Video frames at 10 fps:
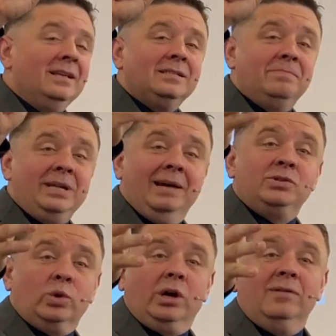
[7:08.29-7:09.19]

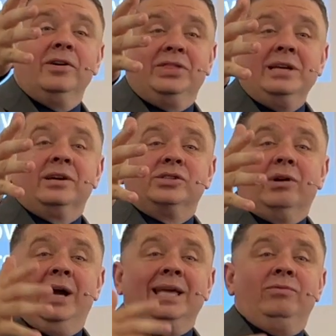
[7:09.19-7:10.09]
Sometimes we're overthinkers,
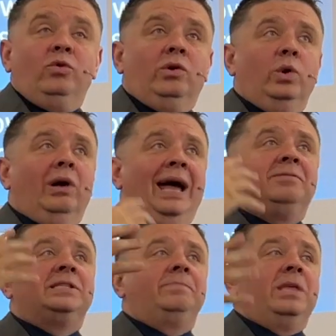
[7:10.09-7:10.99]
right? And we'll, we'll,
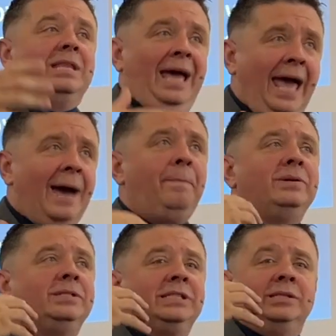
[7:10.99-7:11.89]
have something that
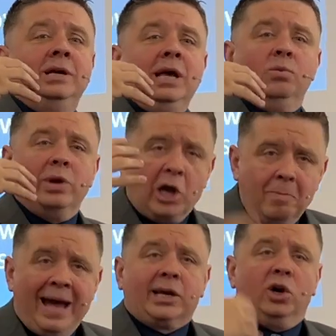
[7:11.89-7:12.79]
happens and, and we go
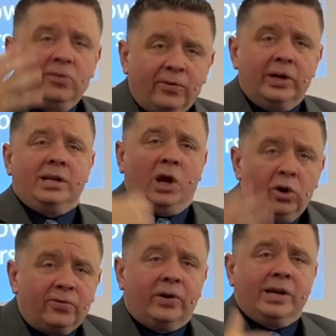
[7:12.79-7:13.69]
back over it and
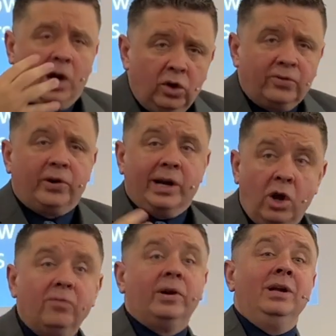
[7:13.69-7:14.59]
over it and over it and
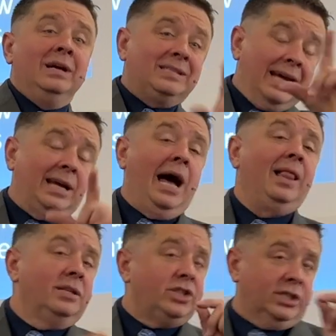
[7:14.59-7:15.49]
over it.
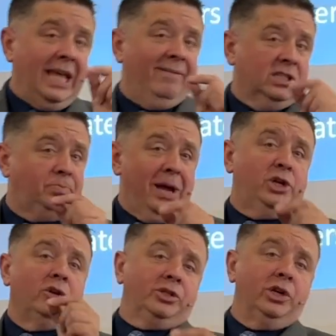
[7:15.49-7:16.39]
Psychologists have a
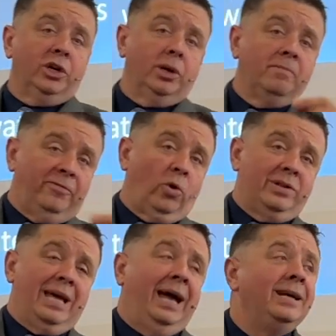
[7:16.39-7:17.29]
special term for
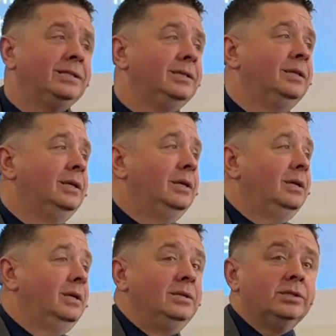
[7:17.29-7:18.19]
that.
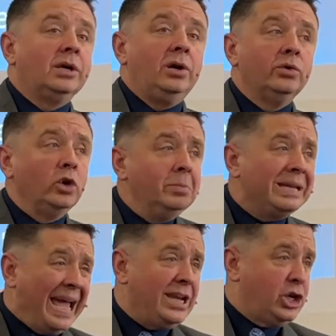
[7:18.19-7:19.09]
It's called
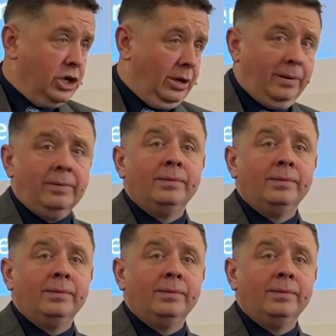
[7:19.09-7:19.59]
rumination.